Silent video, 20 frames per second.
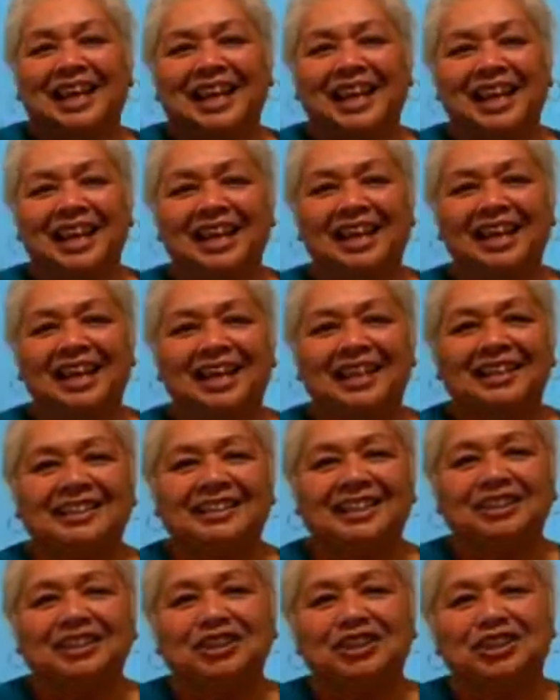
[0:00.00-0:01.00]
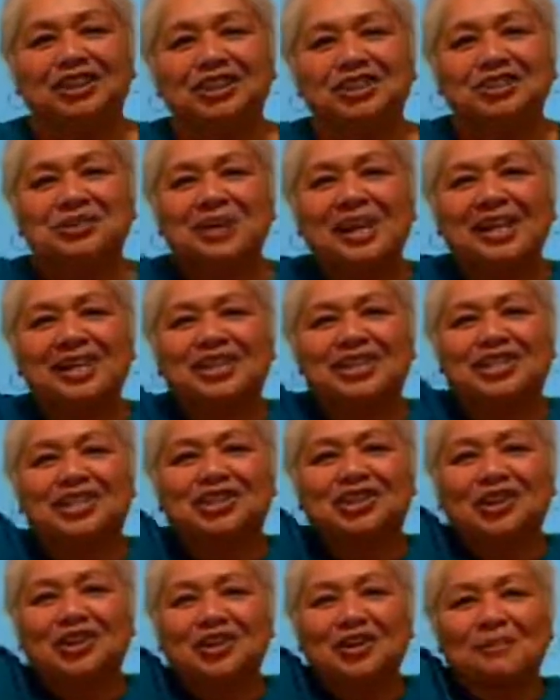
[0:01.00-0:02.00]
And let's
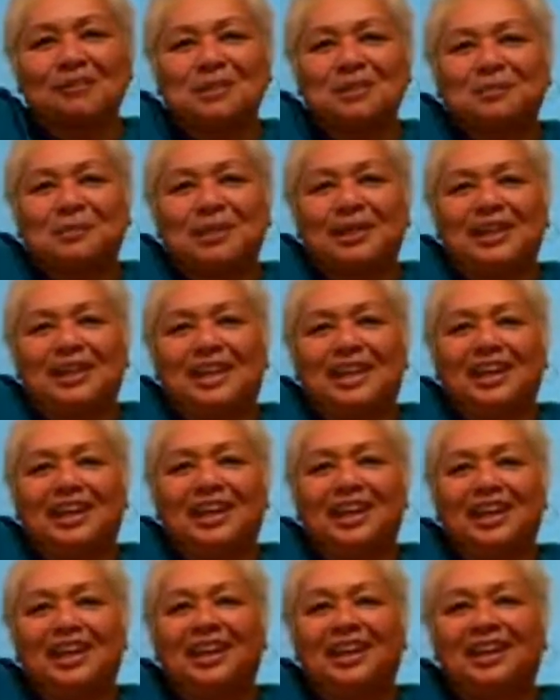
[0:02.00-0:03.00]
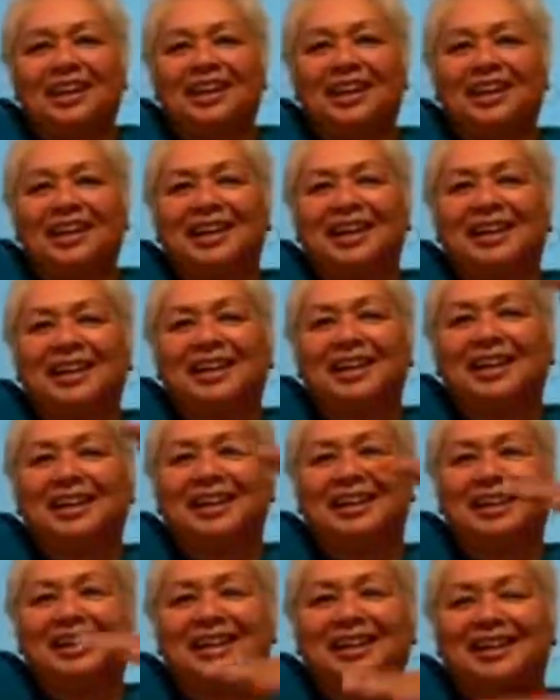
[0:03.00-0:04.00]
stretch arms up in the air.
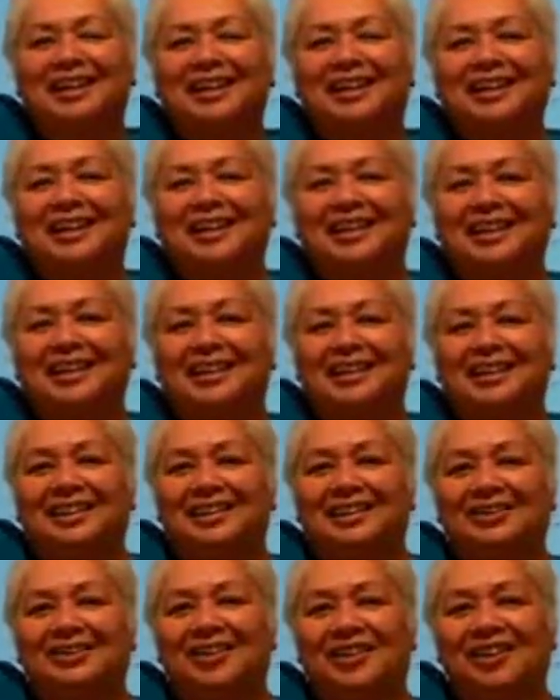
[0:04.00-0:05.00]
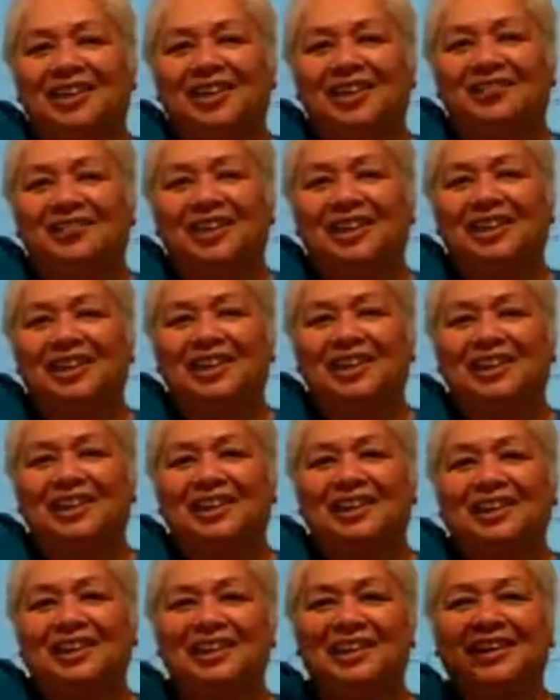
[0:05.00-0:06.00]
One arm
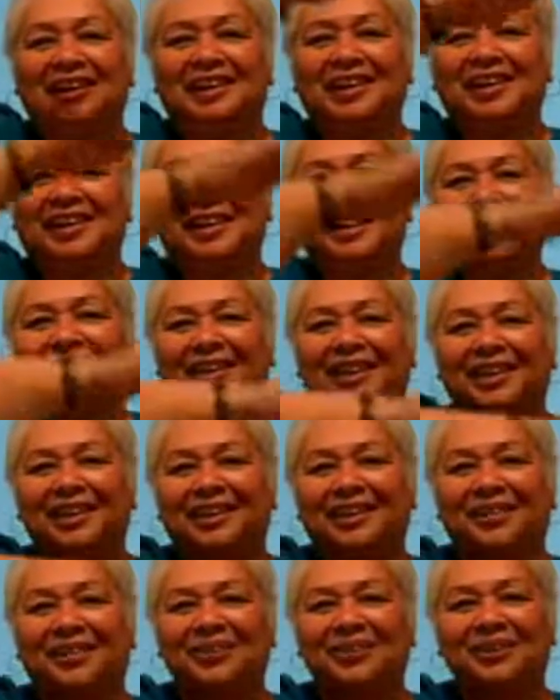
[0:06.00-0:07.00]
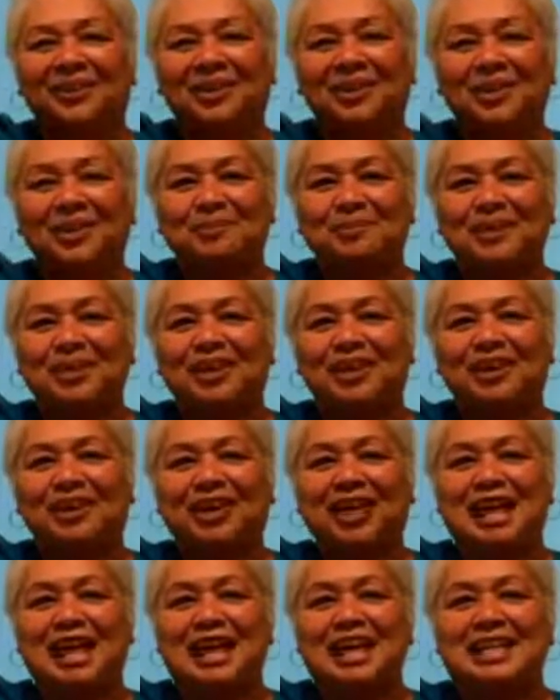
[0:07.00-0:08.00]
here, one arm
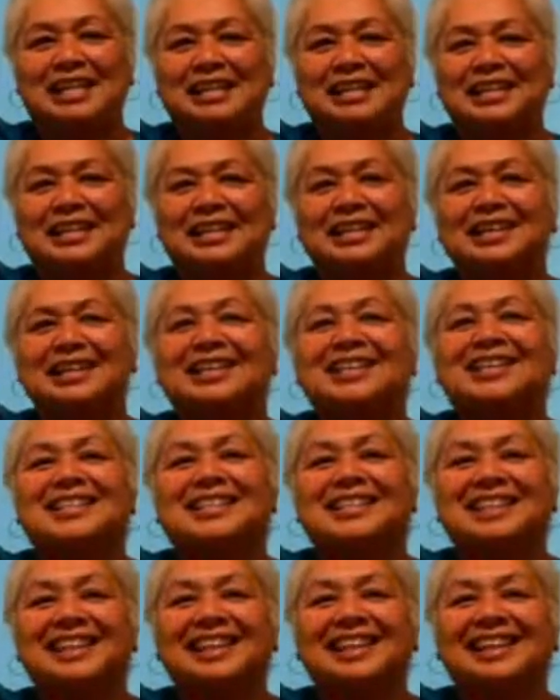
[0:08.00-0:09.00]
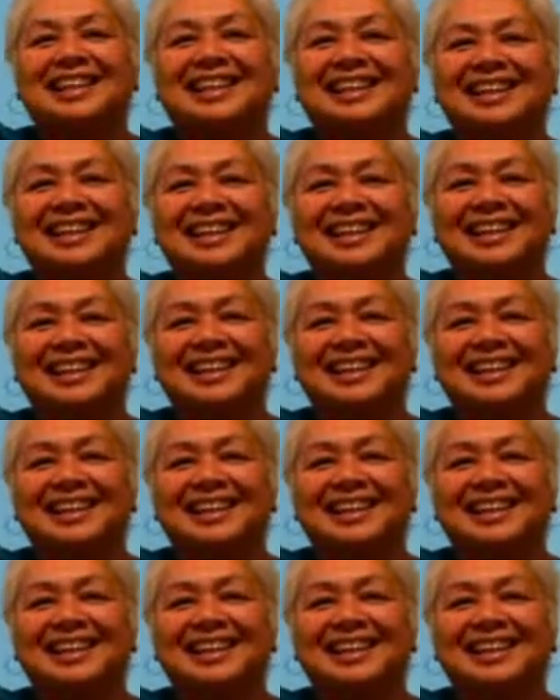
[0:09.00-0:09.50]
here, and scene.